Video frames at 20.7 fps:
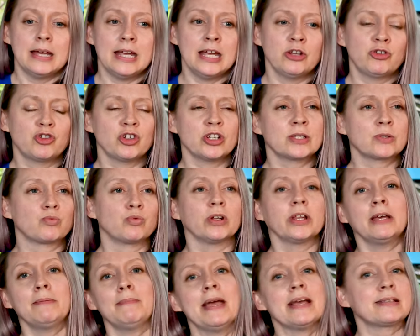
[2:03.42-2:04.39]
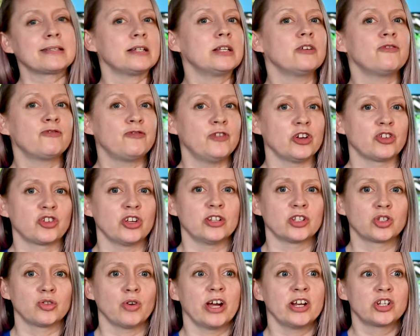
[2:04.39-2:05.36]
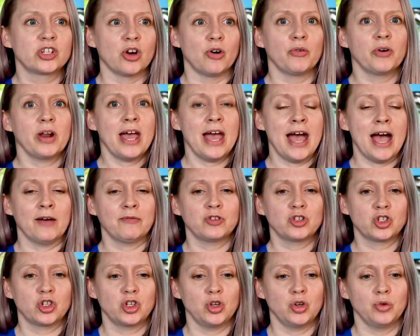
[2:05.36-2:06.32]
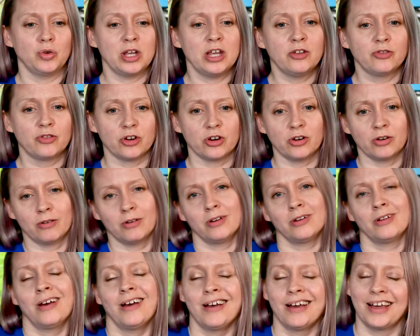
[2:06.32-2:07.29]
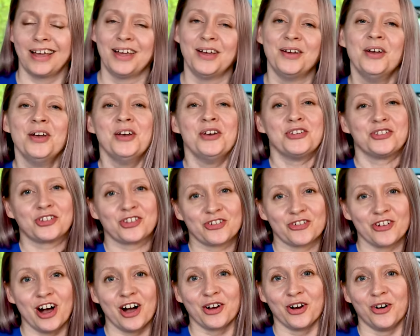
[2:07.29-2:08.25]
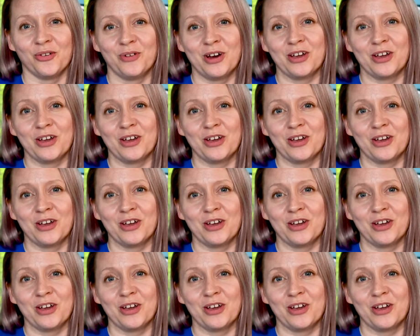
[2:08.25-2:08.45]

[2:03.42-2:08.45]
It just really makes it efficient, so I don't have to either struggle